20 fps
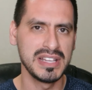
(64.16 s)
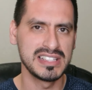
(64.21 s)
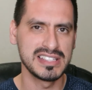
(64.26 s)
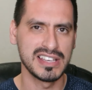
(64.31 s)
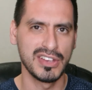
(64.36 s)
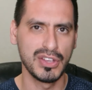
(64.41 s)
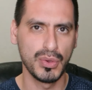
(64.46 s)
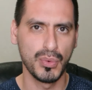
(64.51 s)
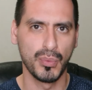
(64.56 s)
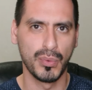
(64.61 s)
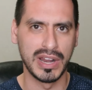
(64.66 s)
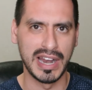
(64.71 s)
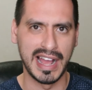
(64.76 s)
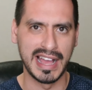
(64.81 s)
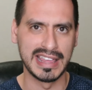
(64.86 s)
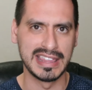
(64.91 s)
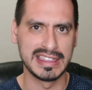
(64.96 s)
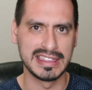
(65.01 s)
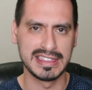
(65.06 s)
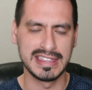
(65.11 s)
me tell you what
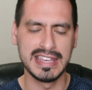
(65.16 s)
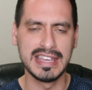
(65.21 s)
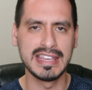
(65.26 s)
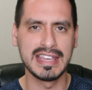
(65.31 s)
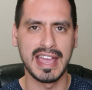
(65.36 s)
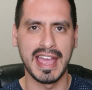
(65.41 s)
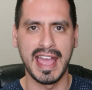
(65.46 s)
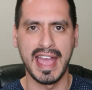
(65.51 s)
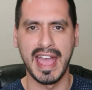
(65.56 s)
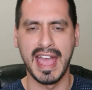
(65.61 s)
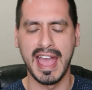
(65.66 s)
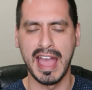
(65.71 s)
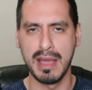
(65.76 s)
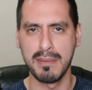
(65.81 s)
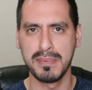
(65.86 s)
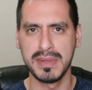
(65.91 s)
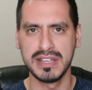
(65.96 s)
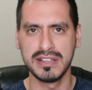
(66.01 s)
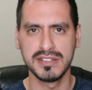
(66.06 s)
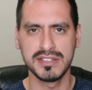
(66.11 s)
I think
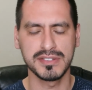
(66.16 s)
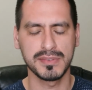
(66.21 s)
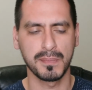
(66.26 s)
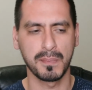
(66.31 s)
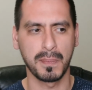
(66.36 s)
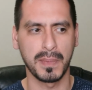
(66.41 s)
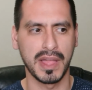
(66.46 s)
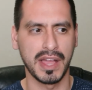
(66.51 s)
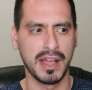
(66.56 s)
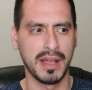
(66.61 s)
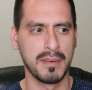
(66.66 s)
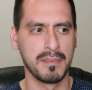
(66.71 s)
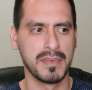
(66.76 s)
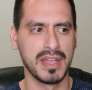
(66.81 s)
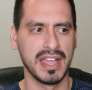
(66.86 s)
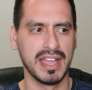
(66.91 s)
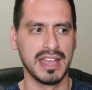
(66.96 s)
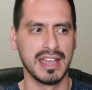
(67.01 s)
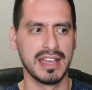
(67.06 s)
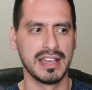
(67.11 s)
happened, um,
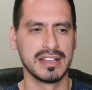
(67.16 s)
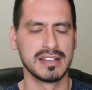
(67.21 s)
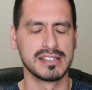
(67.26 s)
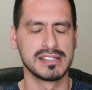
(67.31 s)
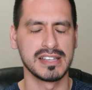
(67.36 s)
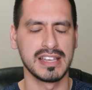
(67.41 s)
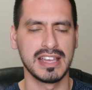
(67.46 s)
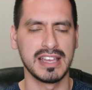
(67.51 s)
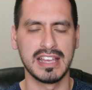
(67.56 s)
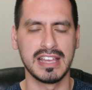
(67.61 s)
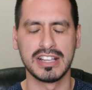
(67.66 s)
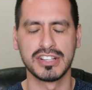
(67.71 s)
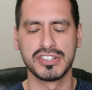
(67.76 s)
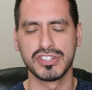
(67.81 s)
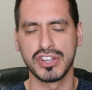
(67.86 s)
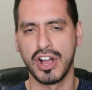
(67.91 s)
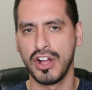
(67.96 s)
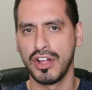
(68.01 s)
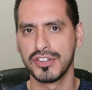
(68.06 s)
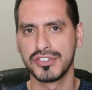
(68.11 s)
and
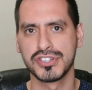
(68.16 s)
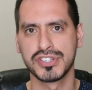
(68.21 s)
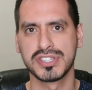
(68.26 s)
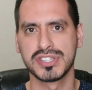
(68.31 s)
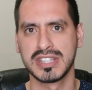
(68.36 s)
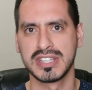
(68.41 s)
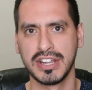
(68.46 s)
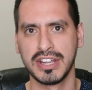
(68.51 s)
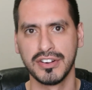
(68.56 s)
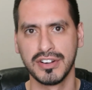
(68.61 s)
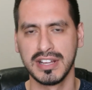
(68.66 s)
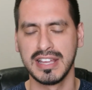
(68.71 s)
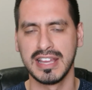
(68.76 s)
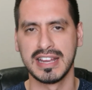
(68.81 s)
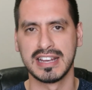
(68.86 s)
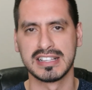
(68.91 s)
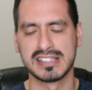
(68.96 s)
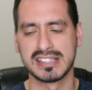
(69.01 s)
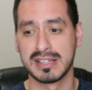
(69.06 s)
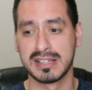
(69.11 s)
it's all just theory
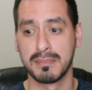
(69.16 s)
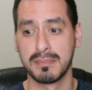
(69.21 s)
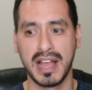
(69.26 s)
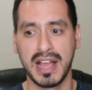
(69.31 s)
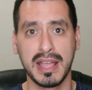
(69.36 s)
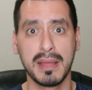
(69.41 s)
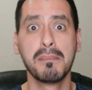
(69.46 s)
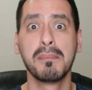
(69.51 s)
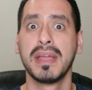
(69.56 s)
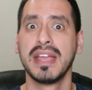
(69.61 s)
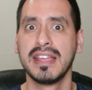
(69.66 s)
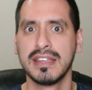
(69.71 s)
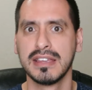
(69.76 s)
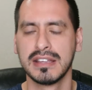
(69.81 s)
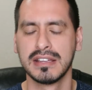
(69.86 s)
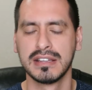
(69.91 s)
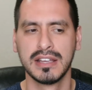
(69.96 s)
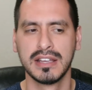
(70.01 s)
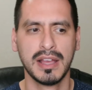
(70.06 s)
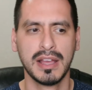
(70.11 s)
and it's in my
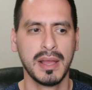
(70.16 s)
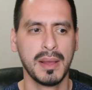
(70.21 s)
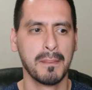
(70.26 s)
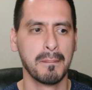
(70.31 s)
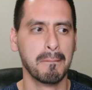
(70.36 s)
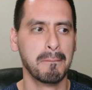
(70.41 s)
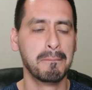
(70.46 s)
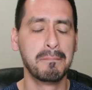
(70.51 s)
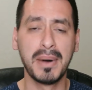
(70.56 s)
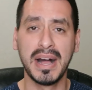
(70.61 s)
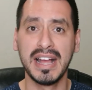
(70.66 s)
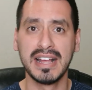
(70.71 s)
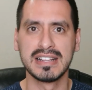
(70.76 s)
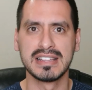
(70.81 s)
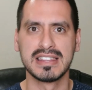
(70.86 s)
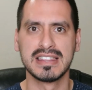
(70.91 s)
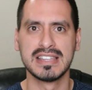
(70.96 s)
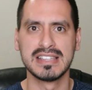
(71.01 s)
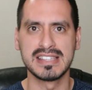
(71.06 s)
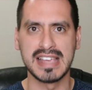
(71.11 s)
opinion,
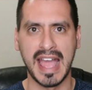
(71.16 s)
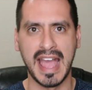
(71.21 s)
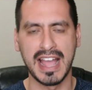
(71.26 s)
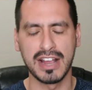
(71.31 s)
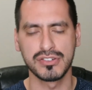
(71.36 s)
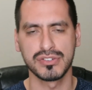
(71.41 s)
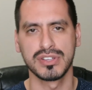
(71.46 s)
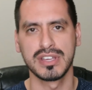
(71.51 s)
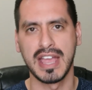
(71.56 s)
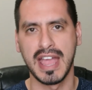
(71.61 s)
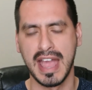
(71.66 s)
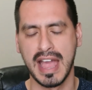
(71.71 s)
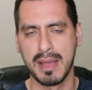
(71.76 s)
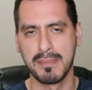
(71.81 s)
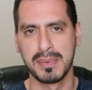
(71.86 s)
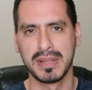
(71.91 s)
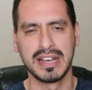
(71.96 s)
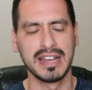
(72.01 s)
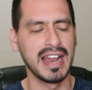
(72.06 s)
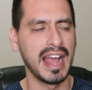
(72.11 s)
but this actually
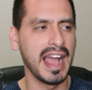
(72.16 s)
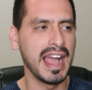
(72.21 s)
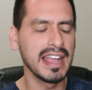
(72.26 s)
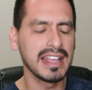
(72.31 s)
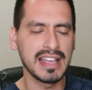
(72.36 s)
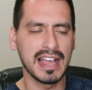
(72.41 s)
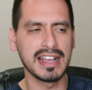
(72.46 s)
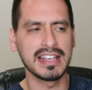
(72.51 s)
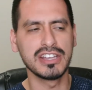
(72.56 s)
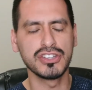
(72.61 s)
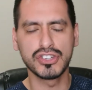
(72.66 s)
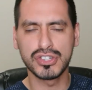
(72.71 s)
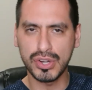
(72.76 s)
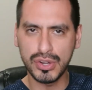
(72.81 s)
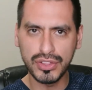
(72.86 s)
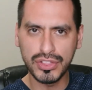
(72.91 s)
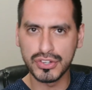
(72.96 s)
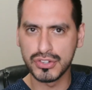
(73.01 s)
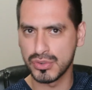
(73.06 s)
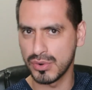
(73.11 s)
happened. And I, I can show
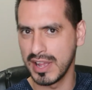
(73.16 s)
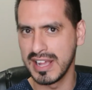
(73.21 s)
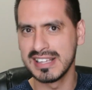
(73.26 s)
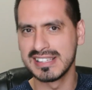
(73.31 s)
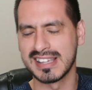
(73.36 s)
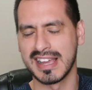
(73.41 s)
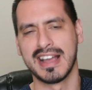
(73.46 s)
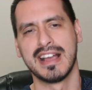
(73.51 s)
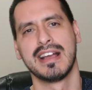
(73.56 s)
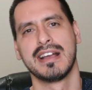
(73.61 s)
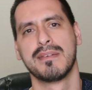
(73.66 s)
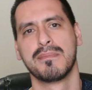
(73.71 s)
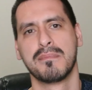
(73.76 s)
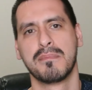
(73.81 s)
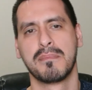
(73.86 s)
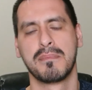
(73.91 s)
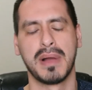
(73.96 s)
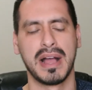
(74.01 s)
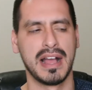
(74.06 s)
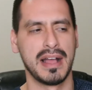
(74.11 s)
you the trades.
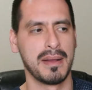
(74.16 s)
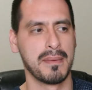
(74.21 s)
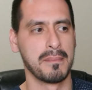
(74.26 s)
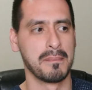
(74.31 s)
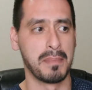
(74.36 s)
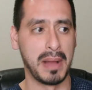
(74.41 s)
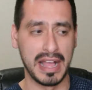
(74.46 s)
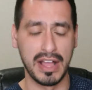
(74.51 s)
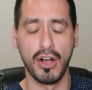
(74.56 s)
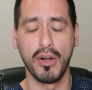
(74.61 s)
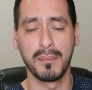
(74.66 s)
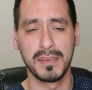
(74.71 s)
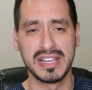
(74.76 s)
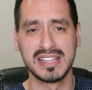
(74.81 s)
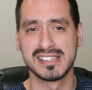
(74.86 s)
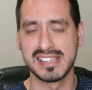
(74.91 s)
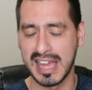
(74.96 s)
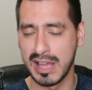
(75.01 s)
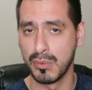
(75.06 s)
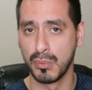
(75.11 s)
Um, uh, by all
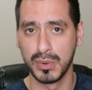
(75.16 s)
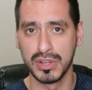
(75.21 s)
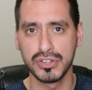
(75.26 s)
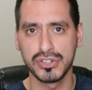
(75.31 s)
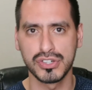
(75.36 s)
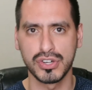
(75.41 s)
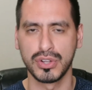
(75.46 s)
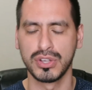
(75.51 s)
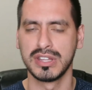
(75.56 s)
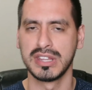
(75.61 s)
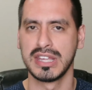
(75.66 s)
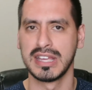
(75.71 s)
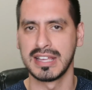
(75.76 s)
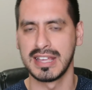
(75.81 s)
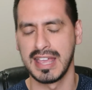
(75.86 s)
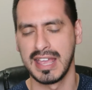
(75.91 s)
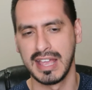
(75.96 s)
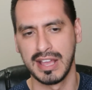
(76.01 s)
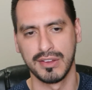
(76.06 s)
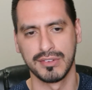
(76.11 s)
means, I will show you the
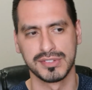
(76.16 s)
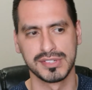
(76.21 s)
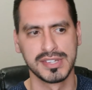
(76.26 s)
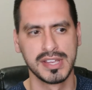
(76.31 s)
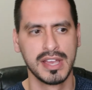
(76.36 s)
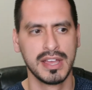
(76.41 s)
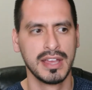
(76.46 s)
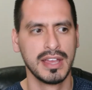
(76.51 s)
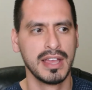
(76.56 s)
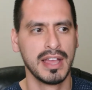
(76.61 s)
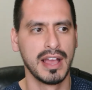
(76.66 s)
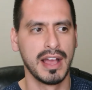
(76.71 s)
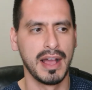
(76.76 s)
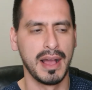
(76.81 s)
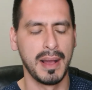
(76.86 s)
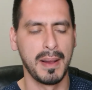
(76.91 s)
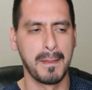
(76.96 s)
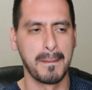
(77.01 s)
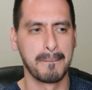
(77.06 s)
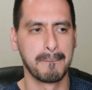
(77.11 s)
account,
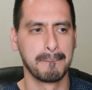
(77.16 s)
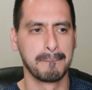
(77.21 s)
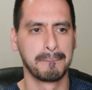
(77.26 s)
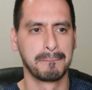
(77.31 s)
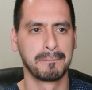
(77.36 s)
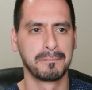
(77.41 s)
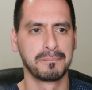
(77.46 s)
um,